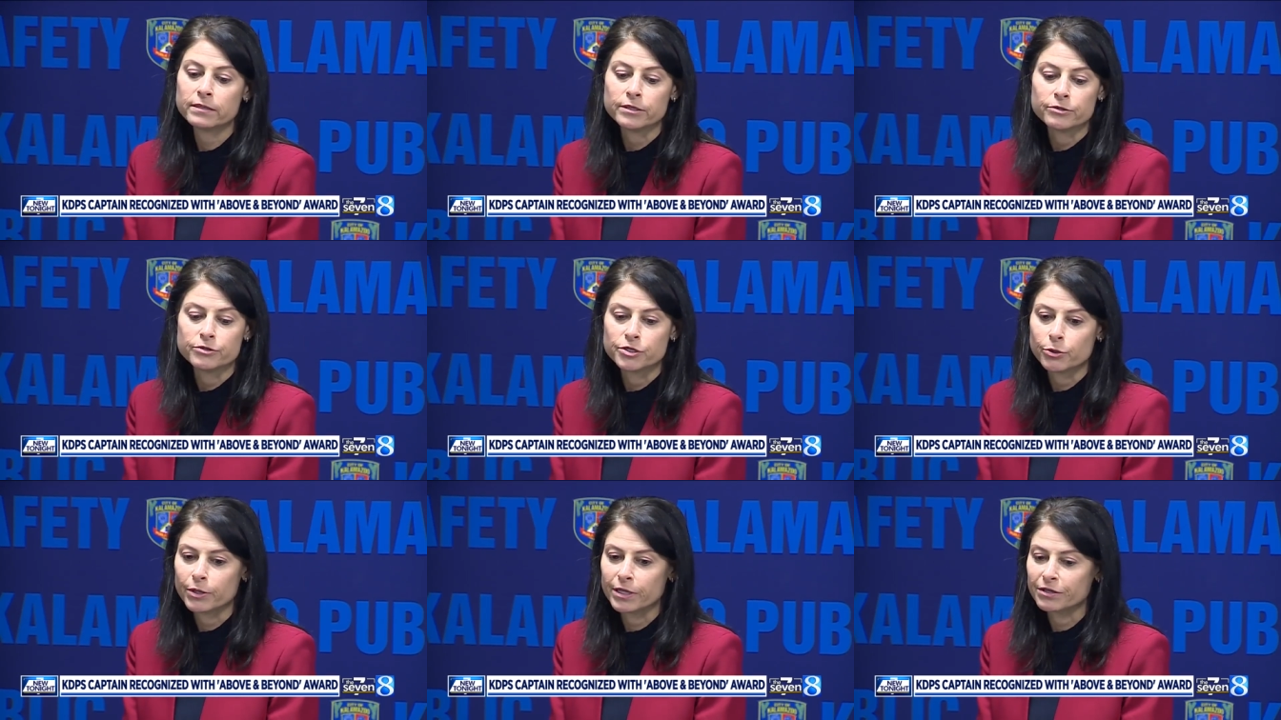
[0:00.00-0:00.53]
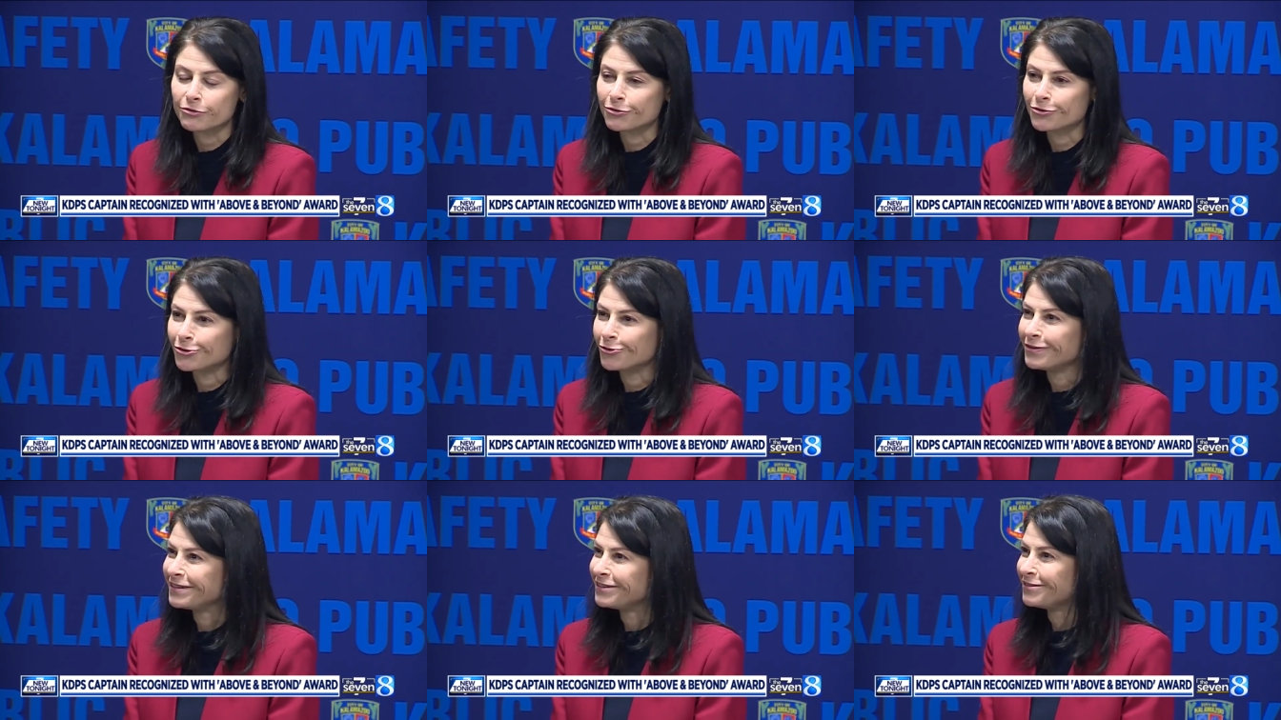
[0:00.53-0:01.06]
You do it
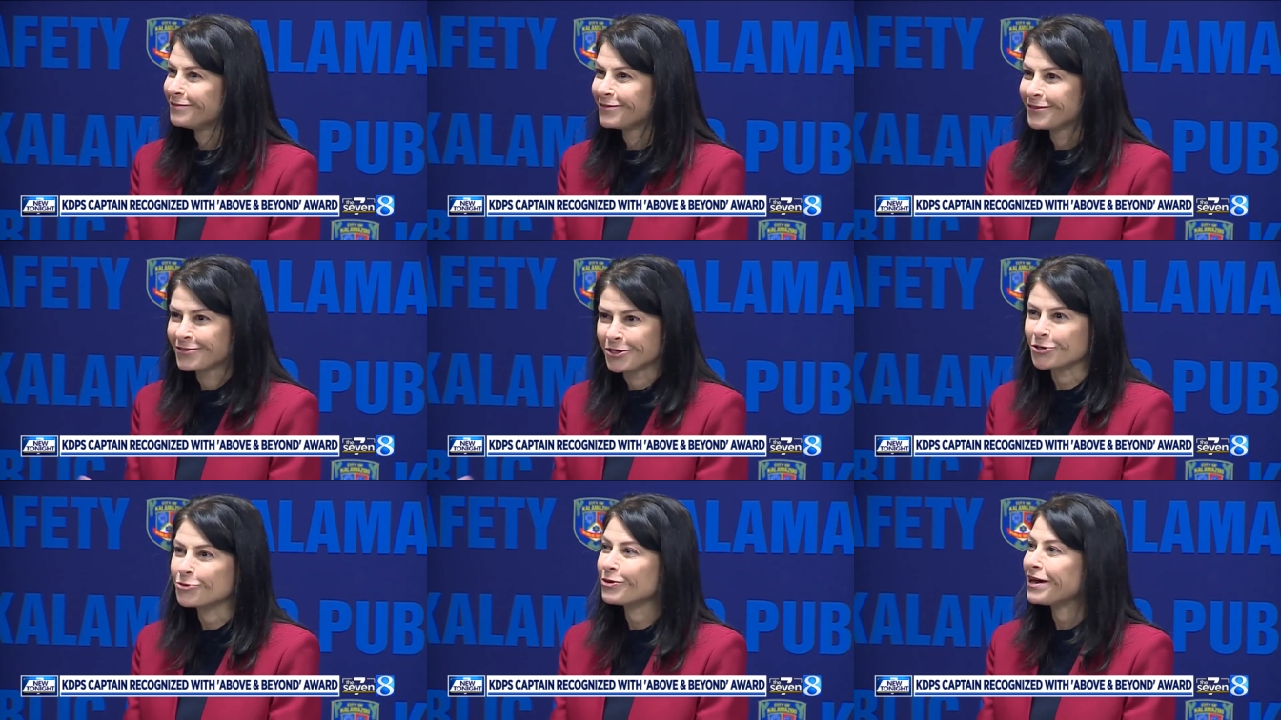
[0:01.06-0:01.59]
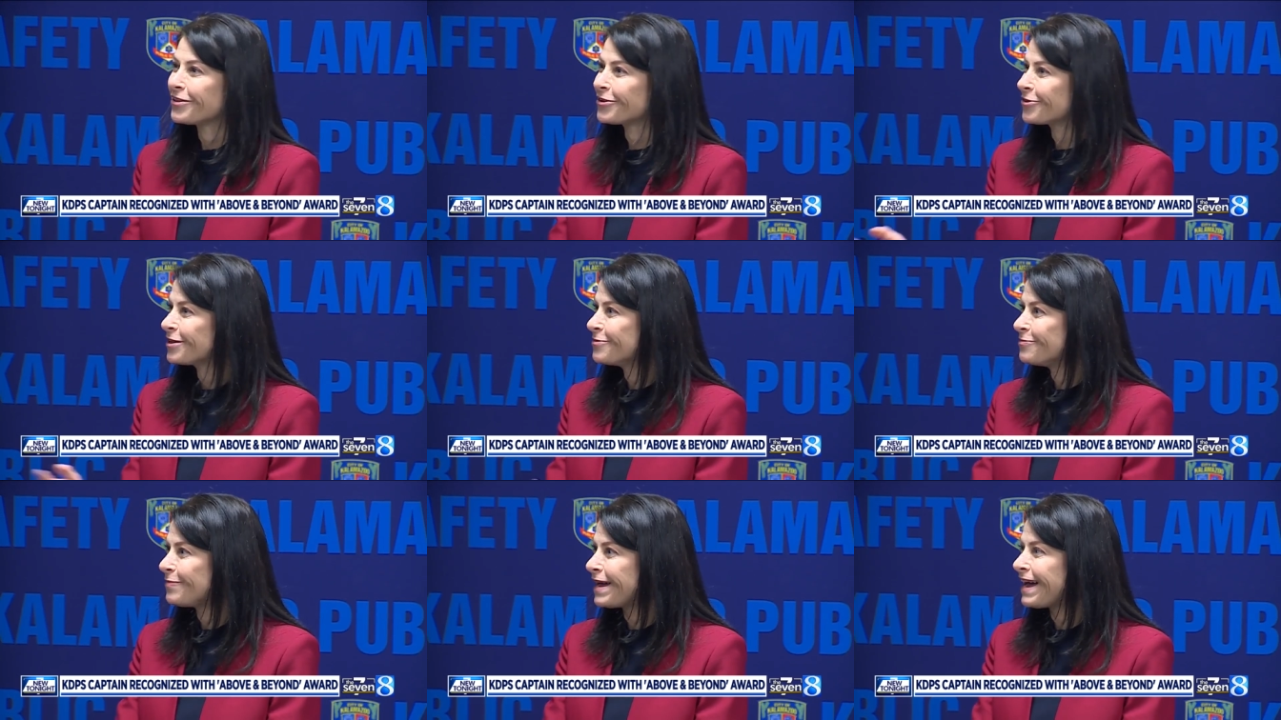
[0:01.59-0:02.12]
through good weather
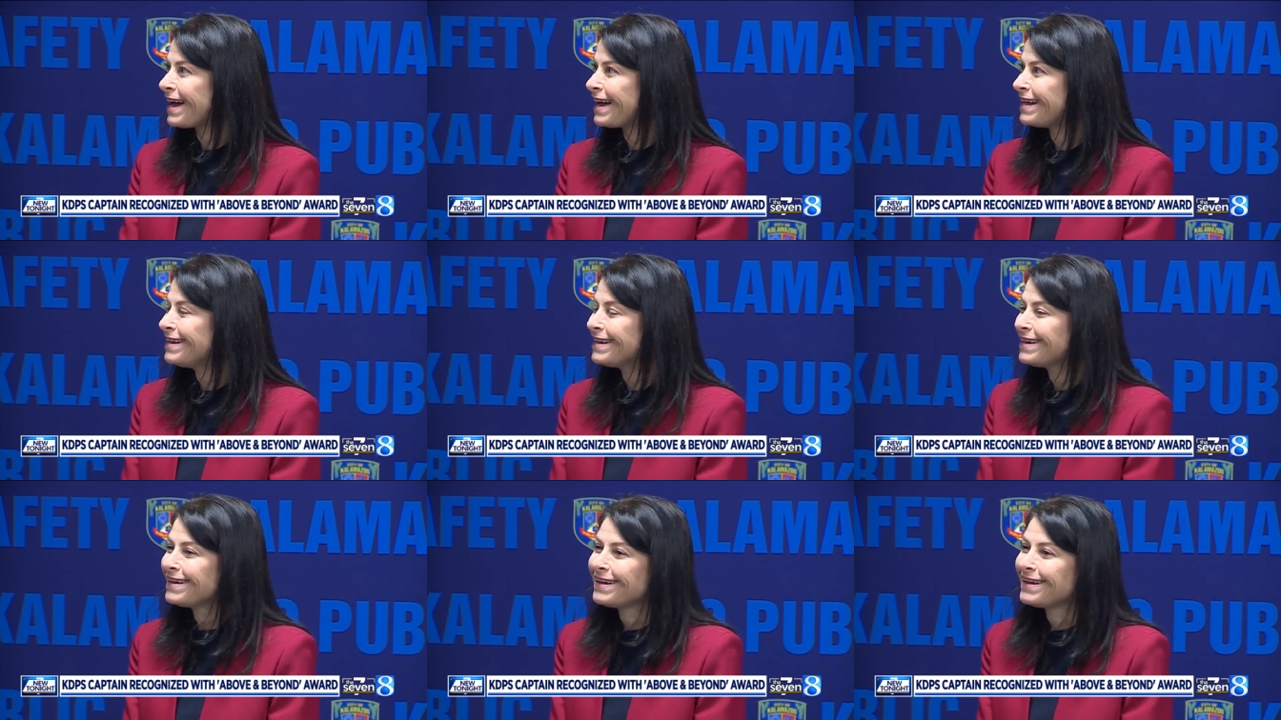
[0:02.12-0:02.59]
and bad,